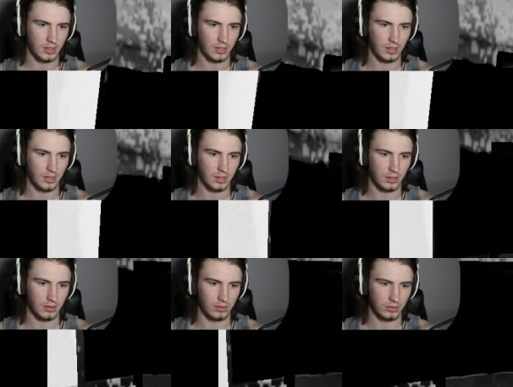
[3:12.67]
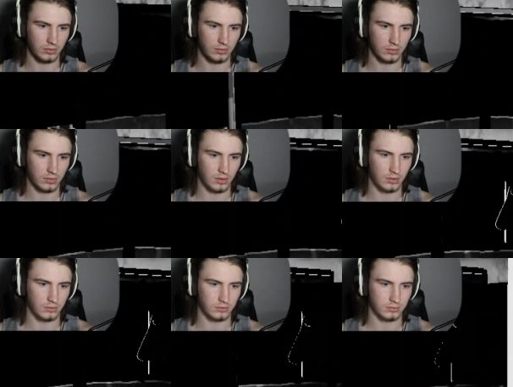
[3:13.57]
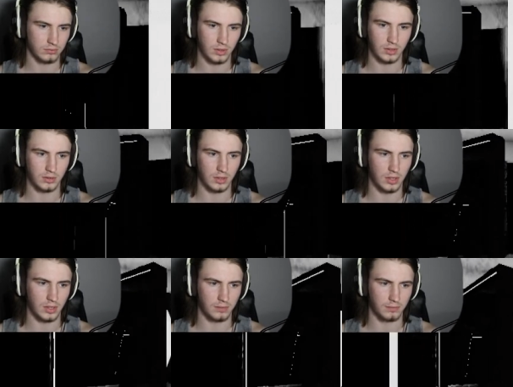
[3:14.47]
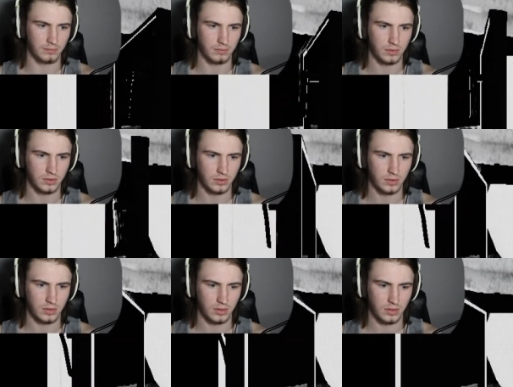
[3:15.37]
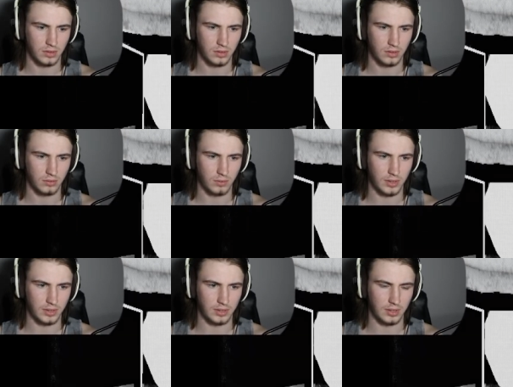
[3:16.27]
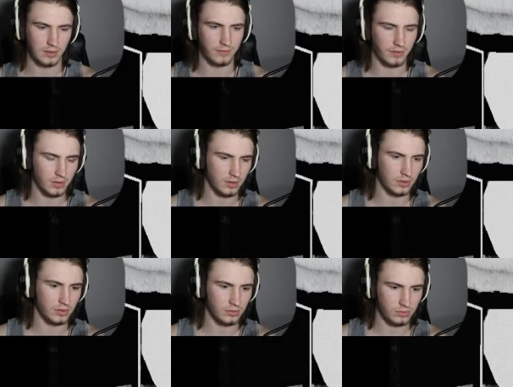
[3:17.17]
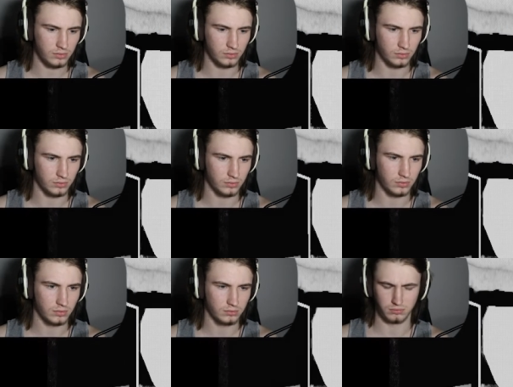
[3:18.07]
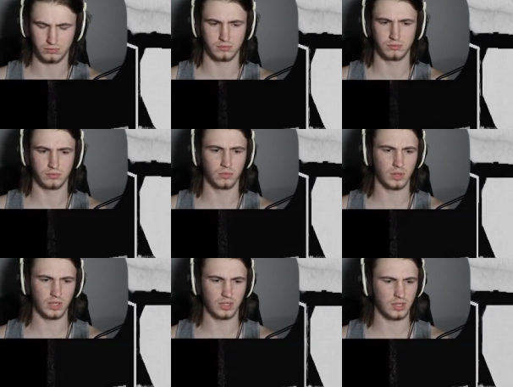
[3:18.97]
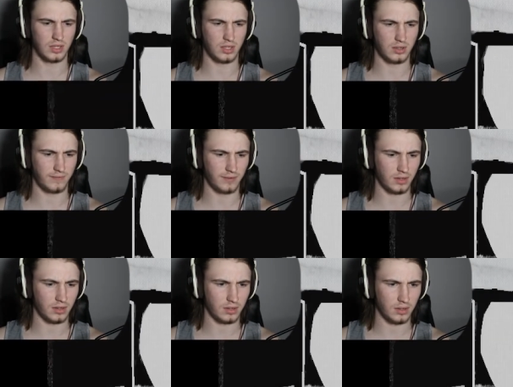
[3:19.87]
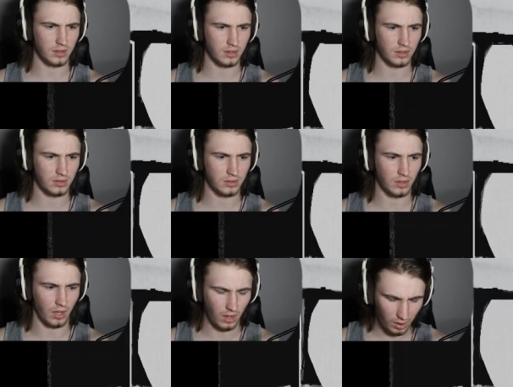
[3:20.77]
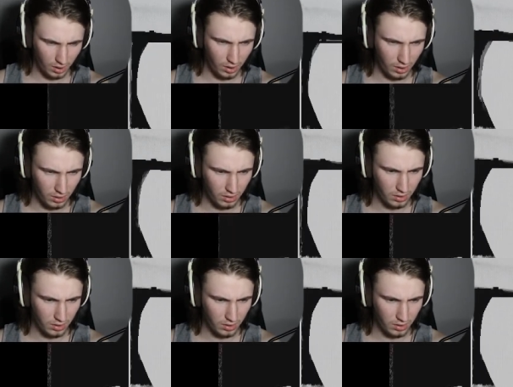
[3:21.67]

Uh-oh. Oh, well, um... What the fuck are you? What the fucking... Huh?